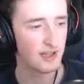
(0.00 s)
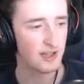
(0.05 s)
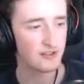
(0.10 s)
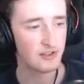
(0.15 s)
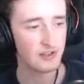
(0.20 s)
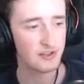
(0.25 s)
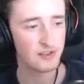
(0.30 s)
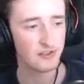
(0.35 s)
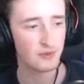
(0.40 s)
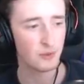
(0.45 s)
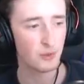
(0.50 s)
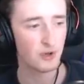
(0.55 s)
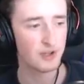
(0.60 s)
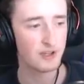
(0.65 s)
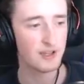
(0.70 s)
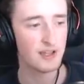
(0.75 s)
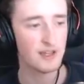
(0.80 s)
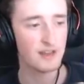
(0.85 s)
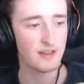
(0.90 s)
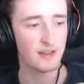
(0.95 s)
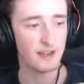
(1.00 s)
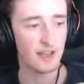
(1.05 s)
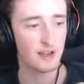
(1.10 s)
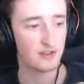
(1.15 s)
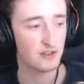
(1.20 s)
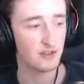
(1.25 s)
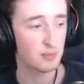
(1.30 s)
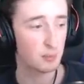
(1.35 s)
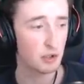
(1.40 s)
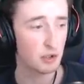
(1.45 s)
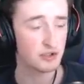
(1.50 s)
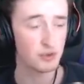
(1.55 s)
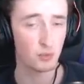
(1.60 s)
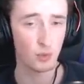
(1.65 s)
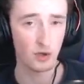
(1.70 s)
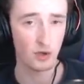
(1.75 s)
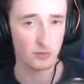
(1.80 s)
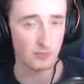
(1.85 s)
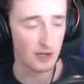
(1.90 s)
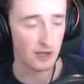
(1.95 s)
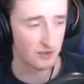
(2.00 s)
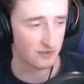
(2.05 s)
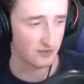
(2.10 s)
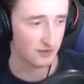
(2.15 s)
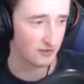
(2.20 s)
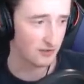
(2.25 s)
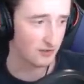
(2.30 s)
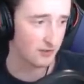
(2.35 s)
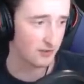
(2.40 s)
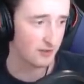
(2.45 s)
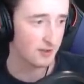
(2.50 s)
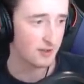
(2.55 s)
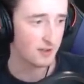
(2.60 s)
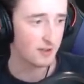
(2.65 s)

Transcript: as he is the one that gets a spot at World Masters.